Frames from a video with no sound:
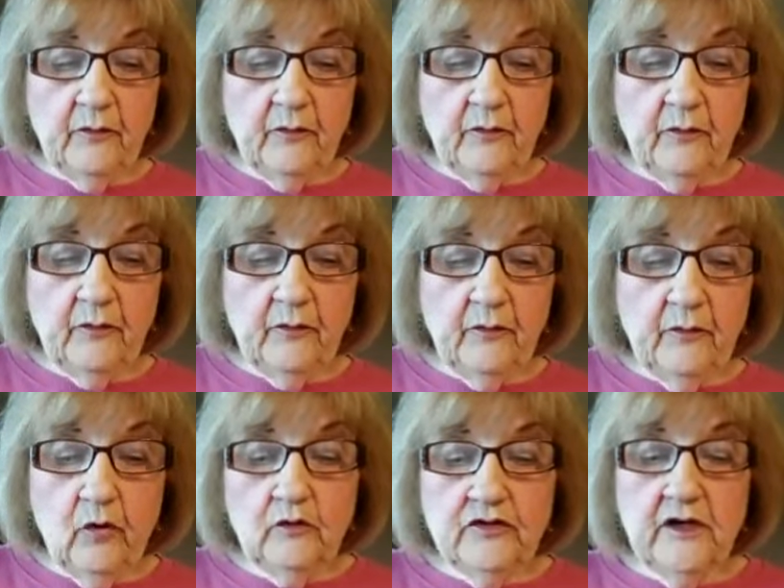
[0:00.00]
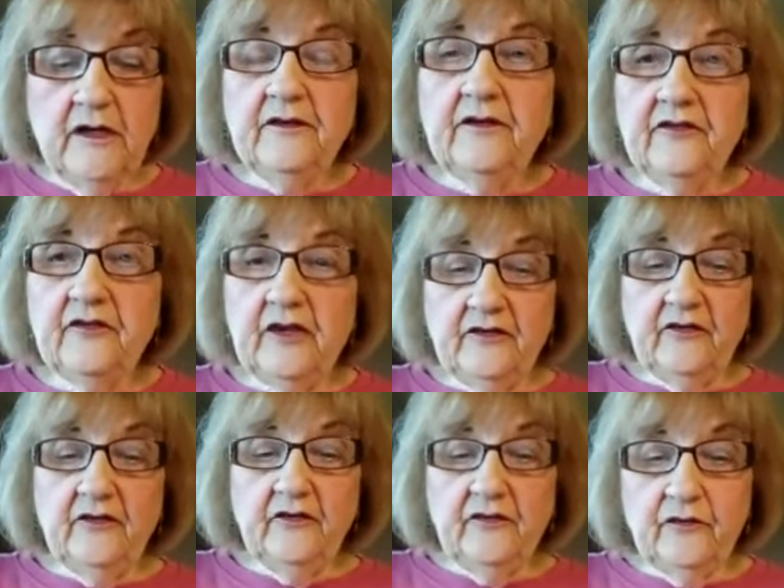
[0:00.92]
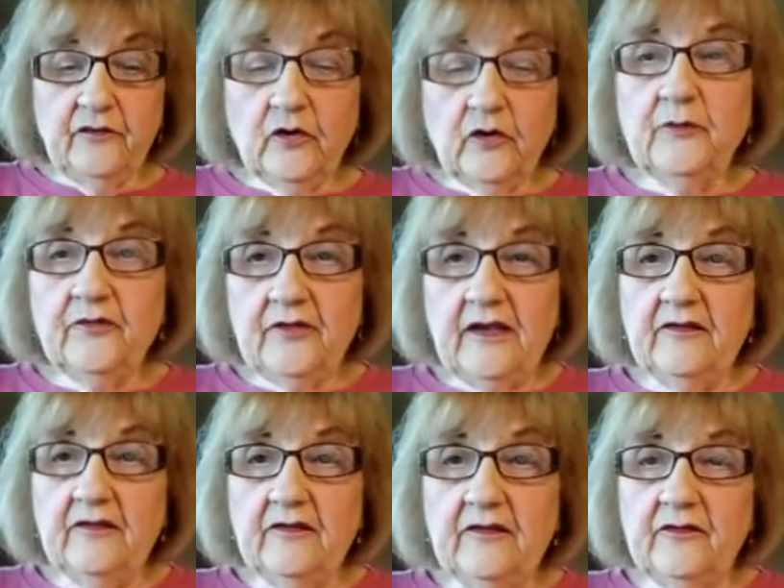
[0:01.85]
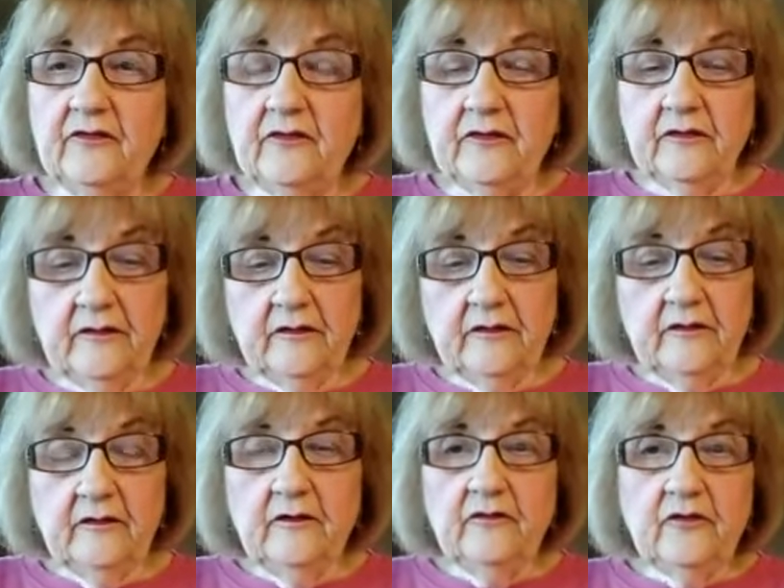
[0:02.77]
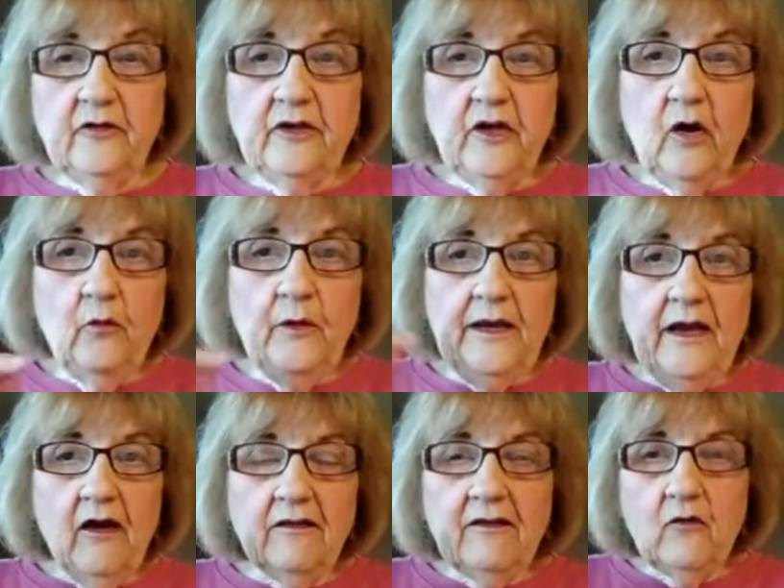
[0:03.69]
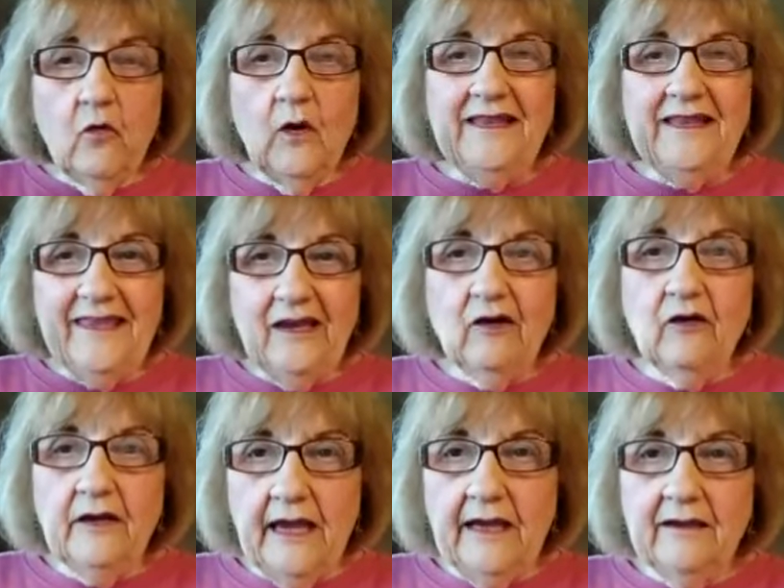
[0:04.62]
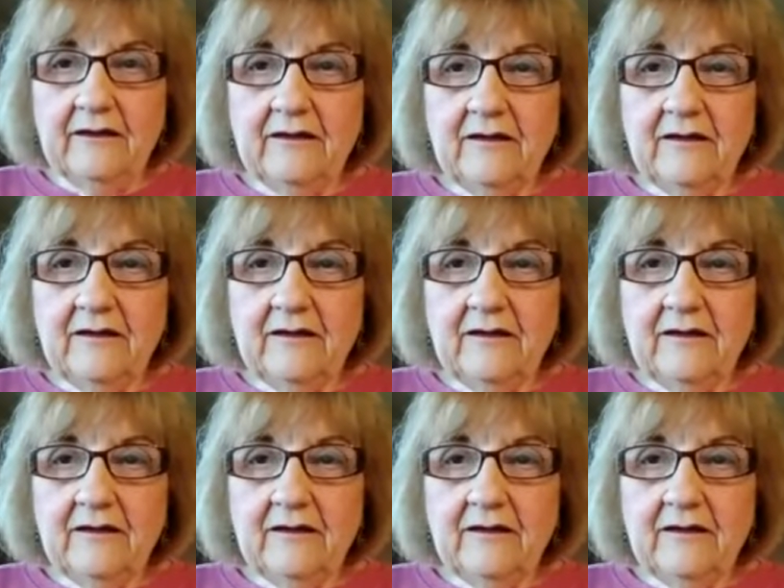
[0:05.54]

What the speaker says: approach to such circumstances. So, you know, we aren't quite there yet.